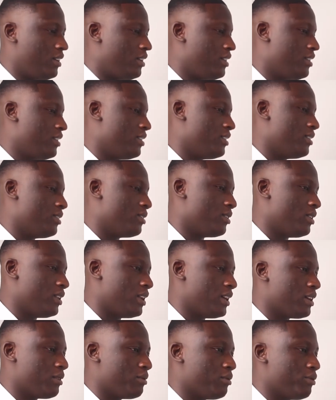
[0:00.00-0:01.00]

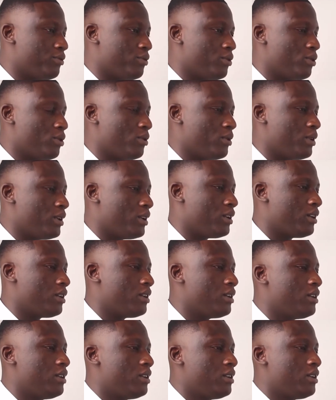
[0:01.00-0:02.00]
Unlike before, where
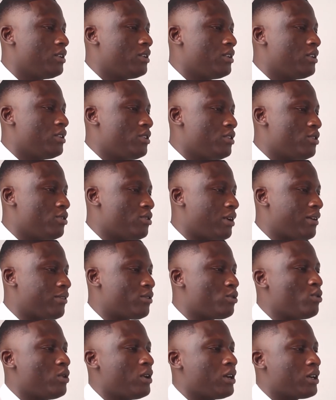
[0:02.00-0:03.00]
you have to
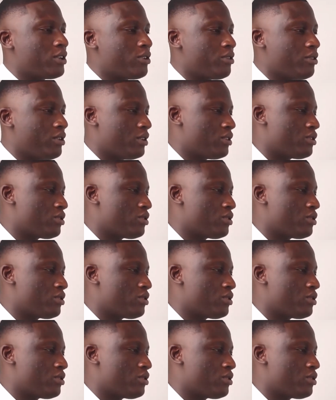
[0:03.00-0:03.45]
go and create.